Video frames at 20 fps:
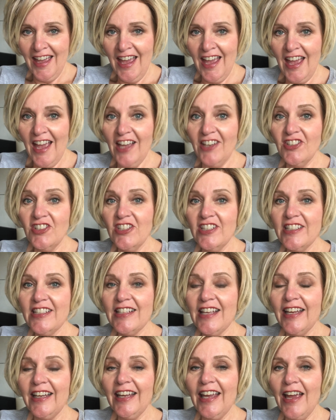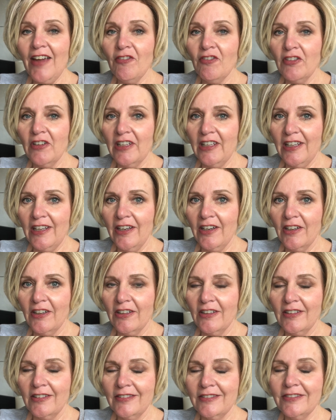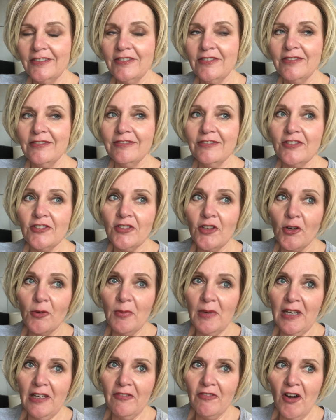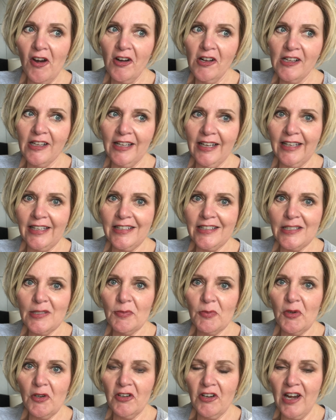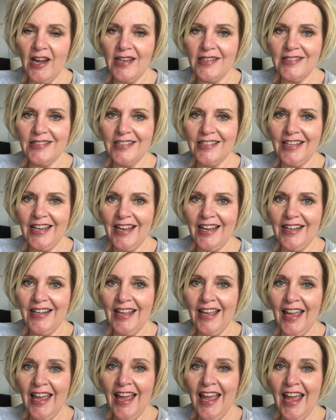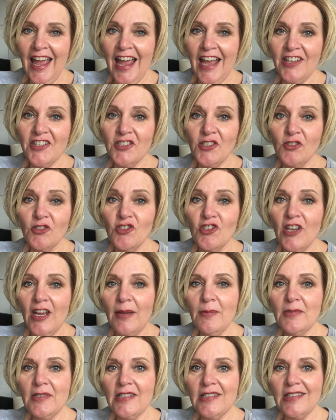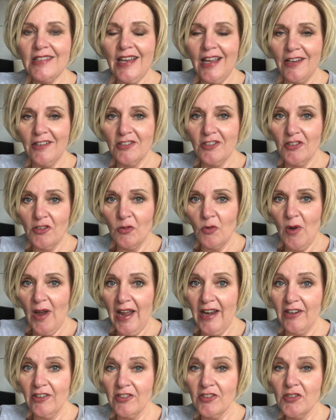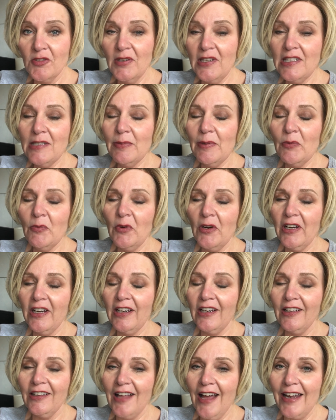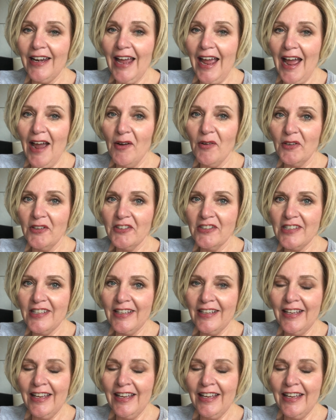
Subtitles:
And just like every year, so many of our clients procrastinate, and so James is down to the wire. So he's been working a lot of hours,